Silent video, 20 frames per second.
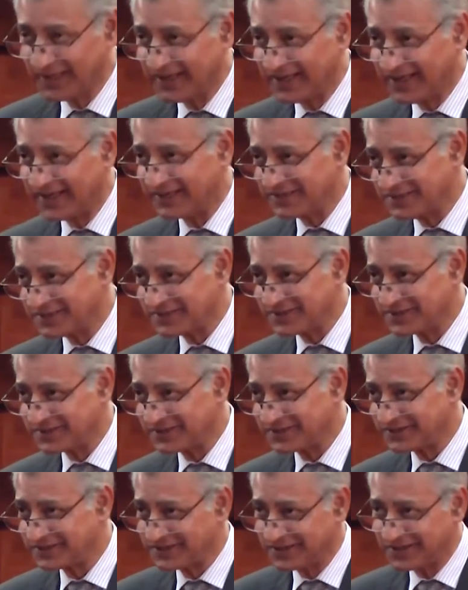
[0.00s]
And this is
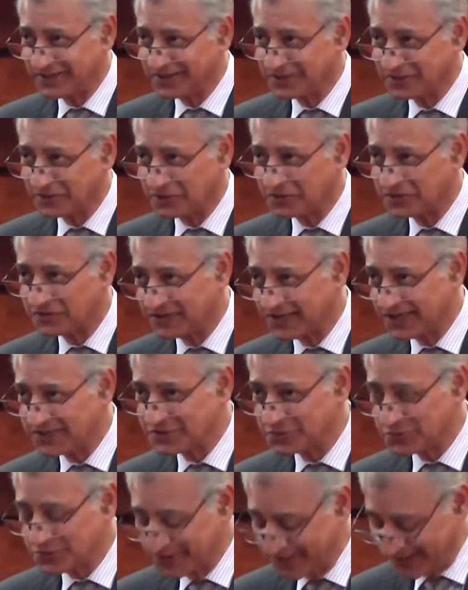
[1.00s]
in contrast
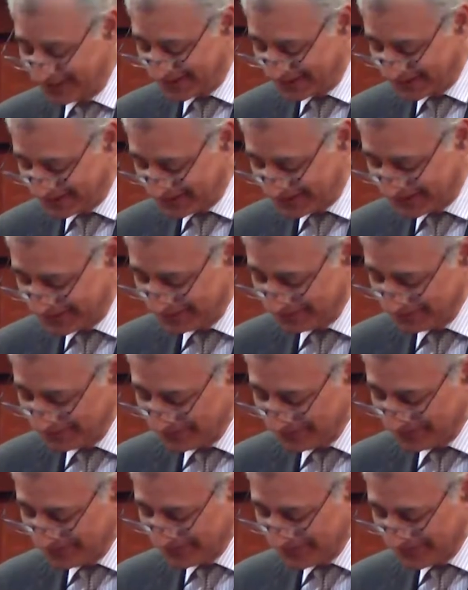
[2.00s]
to Sri Lanka,
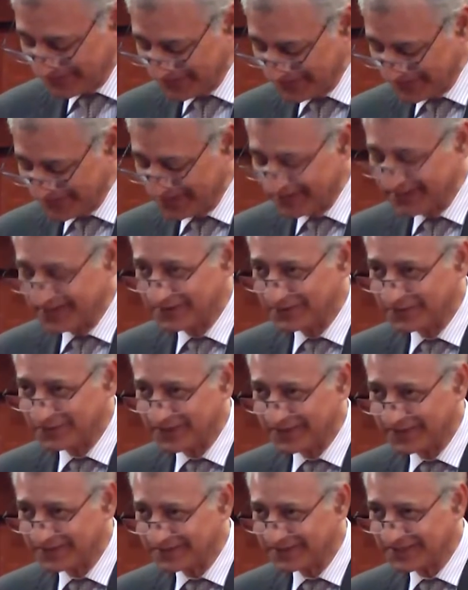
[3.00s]

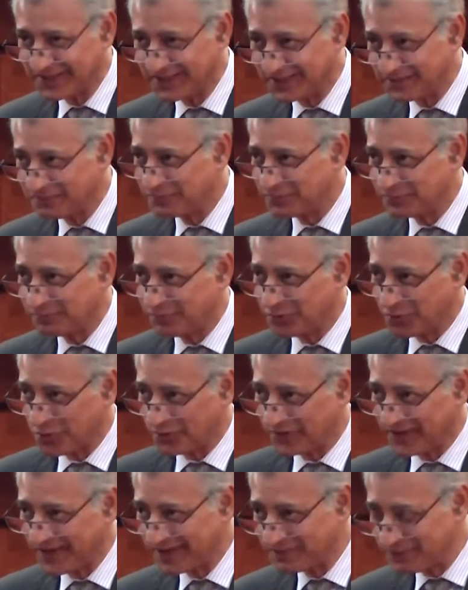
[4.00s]
where the
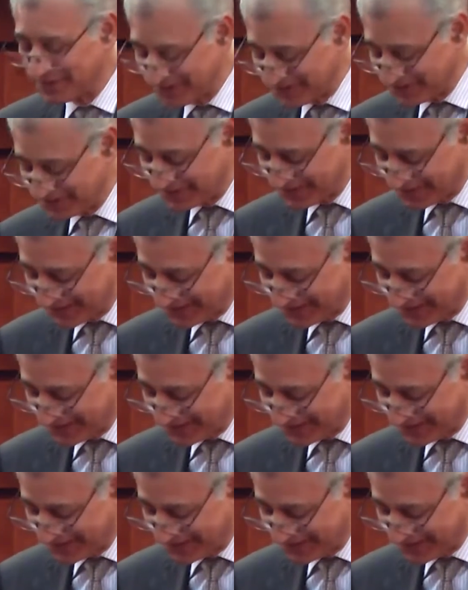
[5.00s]
program is